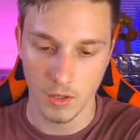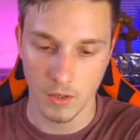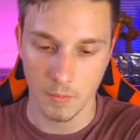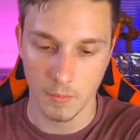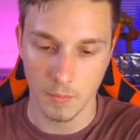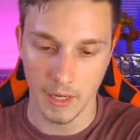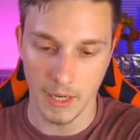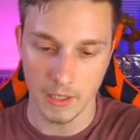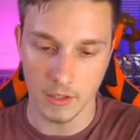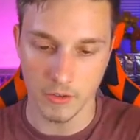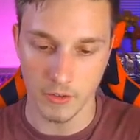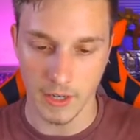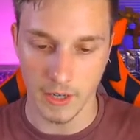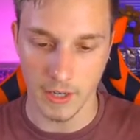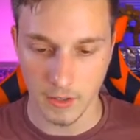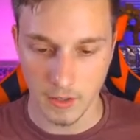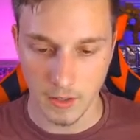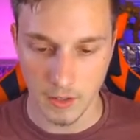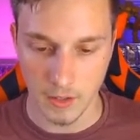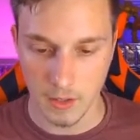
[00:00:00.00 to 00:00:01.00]
Black
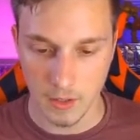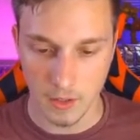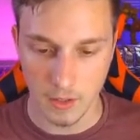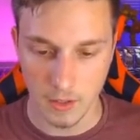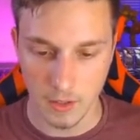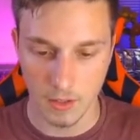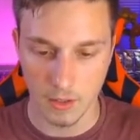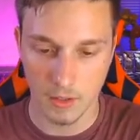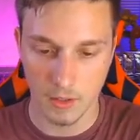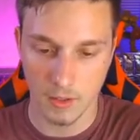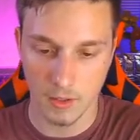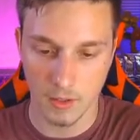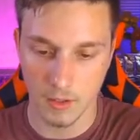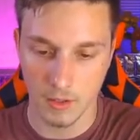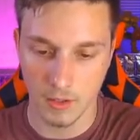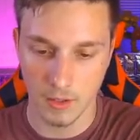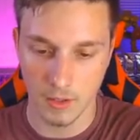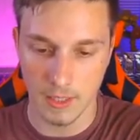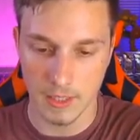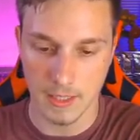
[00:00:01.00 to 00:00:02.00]
Dragon,
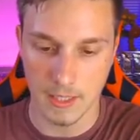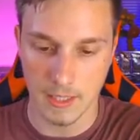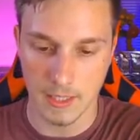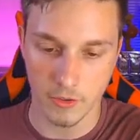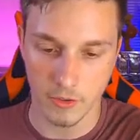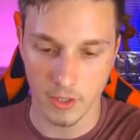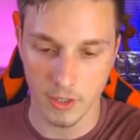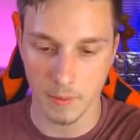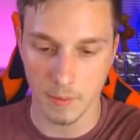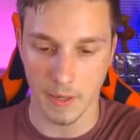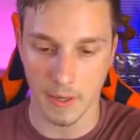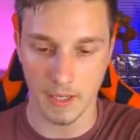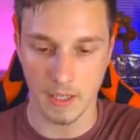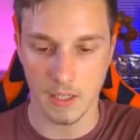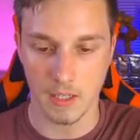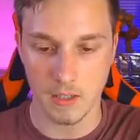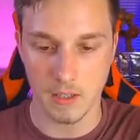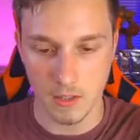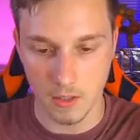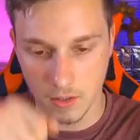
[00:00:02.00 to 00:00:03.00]
it's literally
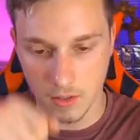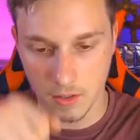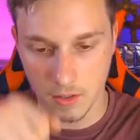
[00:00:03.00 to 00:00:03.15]
pennies.